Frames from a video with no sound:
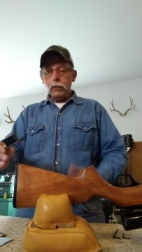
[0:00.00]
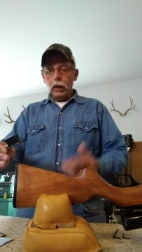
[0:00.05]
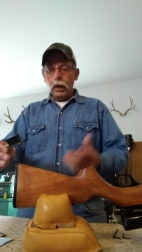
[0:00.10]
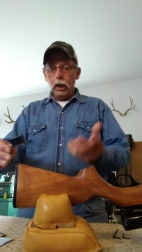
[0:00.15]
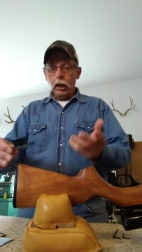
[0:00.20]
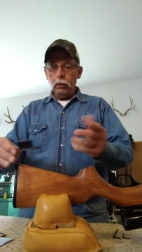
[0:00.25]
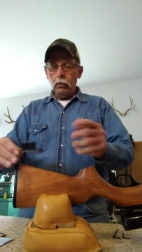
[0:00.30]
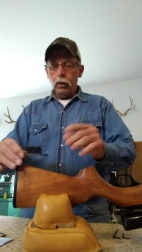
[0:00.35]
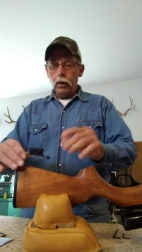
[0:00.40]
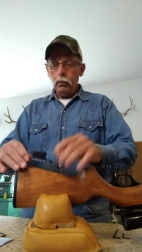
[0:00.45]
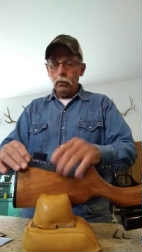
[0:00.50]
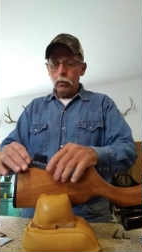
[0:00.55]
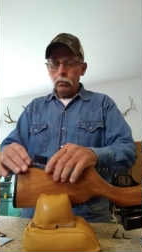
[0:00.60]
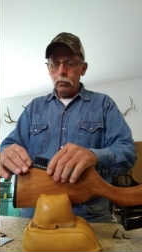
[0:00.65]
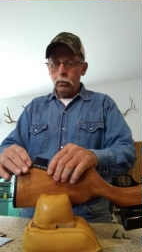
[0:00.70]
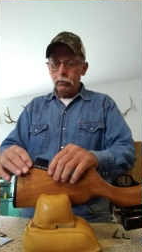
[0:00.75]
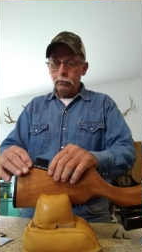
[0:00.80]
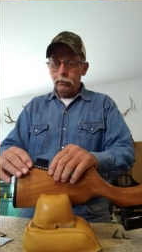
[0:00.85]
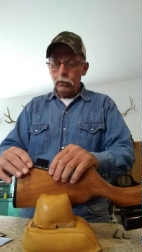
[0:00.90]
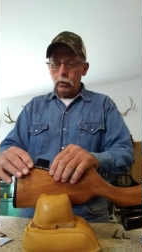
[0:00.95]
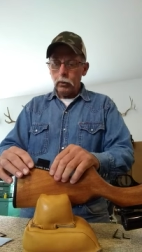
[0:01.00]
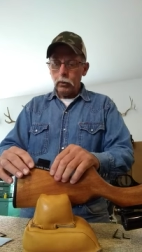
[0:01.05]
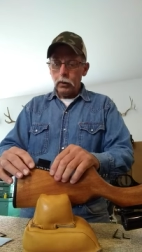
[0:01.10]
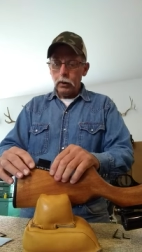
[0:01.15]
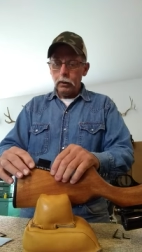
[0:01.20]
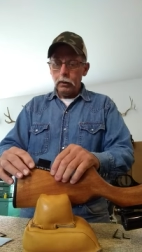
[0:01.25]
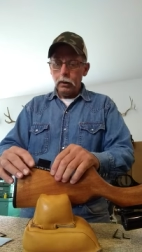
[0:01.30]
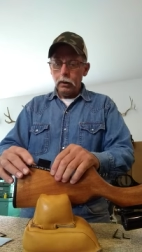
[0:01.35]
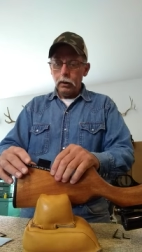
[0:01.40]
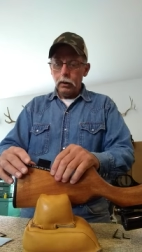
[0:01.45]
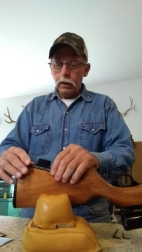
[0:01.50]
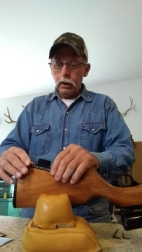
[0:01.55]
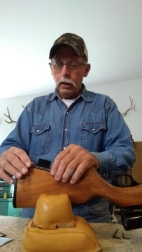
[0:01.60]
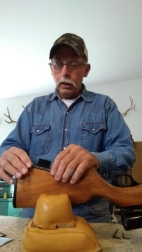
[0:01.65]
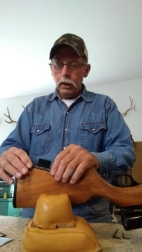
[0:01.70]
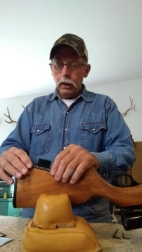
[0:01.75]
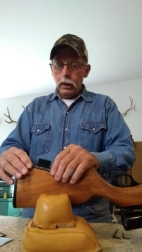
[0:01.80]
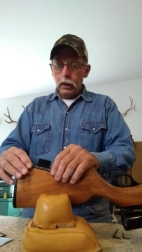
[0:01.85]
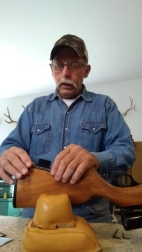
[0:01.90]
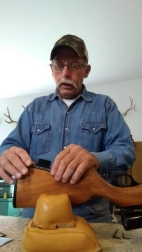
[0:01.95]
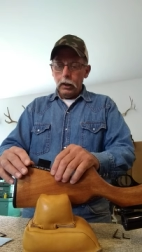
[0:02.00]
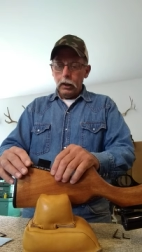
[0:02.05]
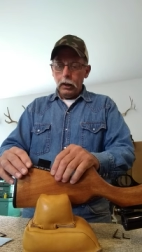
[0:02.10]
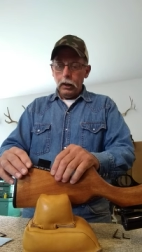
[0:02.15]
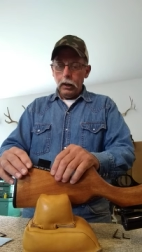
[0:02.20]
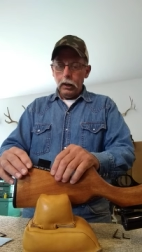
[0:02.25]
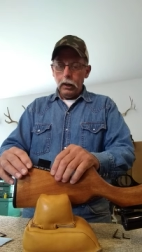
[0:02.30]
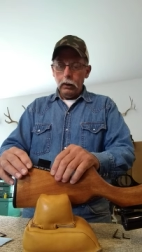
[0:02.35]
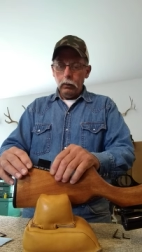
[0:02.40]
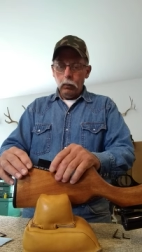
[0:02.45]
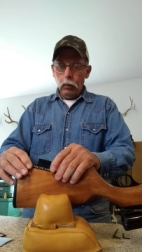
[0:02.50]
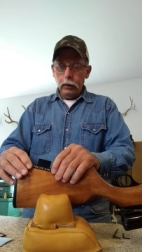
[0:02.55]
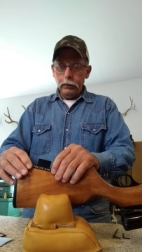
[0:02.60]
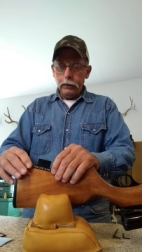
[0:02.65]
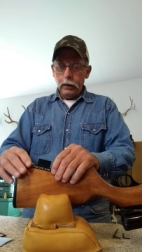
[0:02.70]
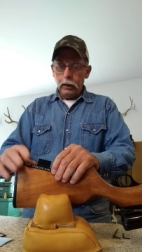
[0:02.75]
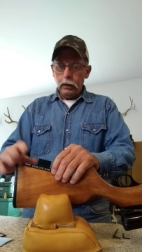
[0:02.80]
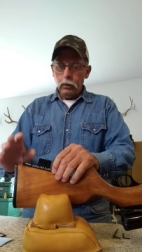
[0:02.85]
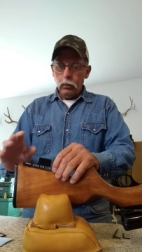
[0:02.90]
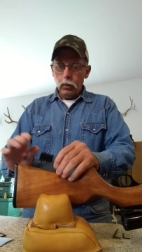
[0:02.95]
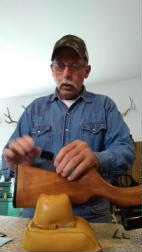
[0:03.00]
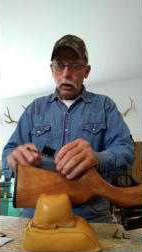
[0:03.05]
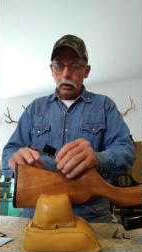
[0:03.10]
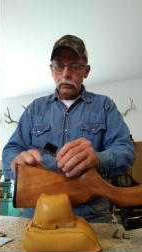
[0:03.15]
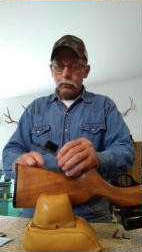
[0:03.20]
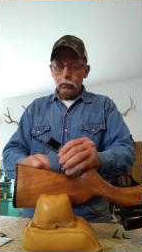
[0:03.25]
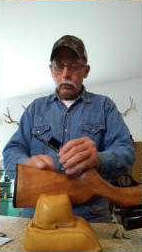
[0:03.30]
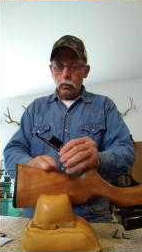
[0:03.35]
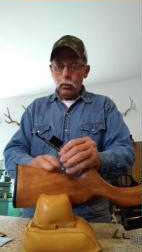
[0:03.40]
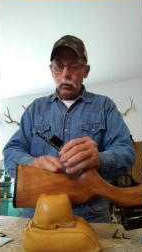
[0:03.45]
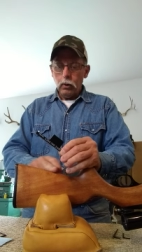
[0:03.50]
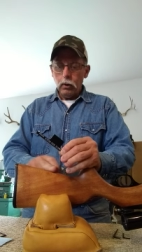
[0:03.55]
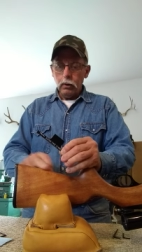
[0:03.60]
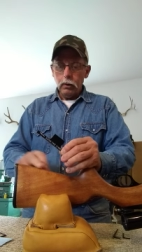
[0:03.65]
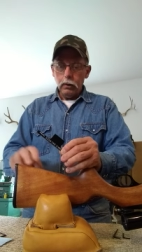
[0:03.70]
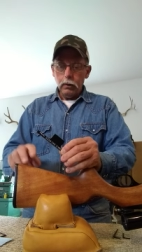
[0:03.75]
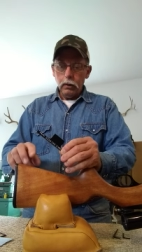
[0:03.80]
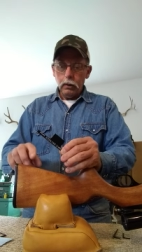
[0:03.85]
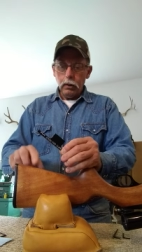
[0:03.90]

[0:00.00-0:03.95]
anyway, we'll move forward. And one thing to watch for